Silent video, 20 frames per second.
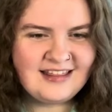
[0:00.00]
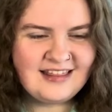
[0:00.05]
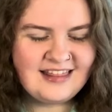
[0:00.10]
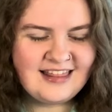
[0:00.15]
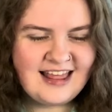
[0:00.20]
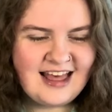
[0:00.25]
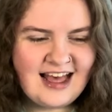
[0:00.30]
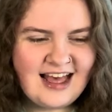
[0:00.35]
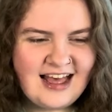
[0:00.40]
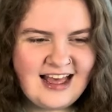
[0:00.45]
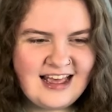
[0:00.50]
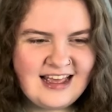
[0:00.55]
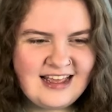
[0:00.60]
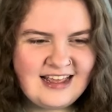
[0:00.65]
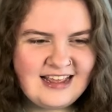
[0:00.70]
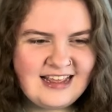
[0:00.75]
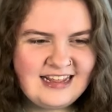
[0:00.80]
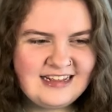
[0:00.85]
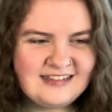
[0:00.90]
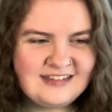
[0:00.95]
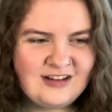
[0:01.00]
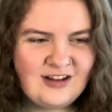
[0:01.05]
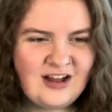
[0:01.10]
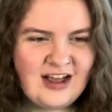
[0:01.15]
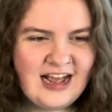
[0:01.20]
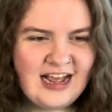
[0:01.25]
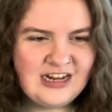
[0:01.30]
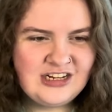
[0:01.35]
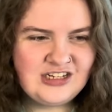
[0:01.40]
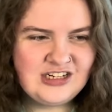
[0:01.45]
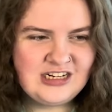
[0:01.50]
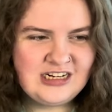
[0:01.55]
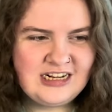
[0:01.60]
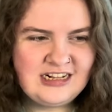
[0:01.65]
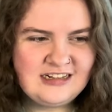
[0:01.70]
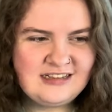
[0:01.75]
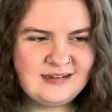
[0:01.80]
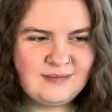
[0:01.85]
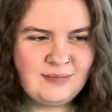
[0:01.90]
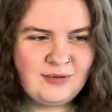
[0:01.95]
That is not
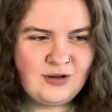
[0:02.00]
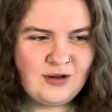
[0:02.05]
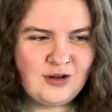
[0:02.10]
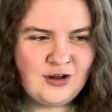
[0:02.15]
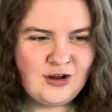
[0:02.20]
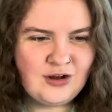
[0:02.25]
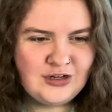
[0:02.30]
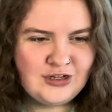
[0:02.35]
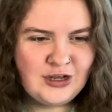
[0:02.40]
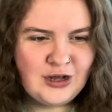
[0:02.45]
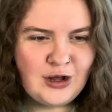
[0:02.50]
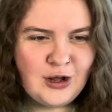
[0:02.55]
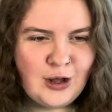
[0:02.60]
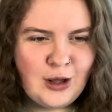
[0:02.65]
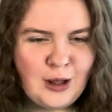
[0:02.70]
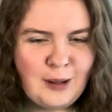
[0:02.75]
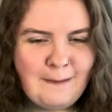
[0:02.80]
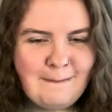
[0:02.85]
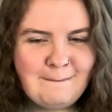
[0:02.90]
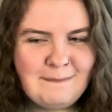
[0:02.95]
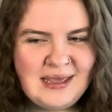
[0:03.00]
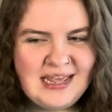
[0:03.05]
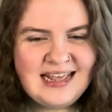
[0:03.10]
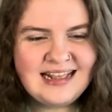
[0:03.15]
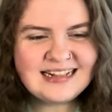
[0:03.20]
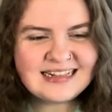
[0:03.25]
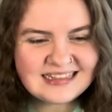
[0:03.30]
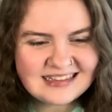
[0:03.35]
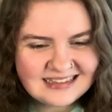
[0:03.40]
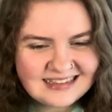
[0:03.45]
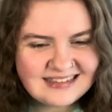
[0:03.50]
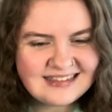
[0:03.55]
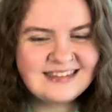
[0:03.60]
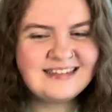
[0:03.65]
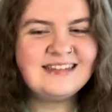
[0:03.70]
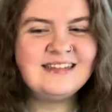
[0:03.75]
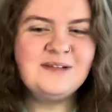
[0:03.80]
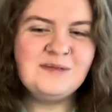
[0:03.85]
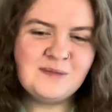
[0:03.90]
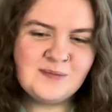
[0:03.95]
hygienic to put on your
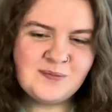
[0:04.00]
bits.